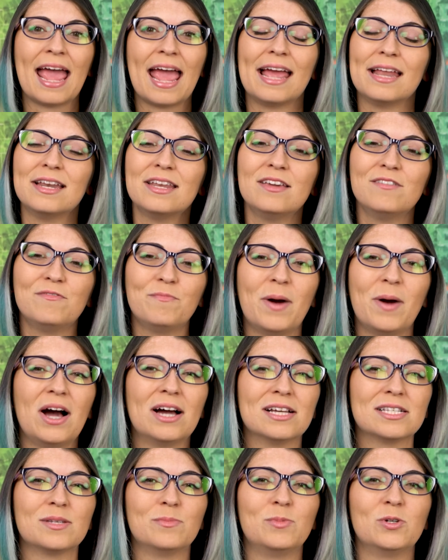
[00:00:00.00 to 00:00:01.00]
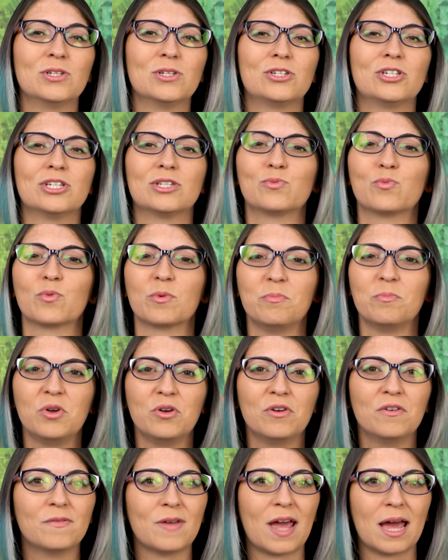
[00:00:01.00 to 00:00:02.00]
And if possible, just
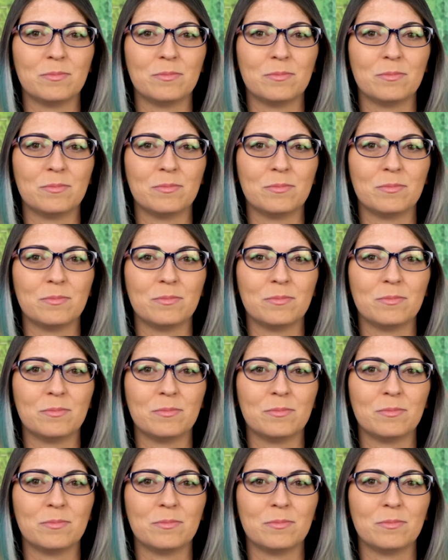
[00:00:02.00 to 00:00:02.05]
remove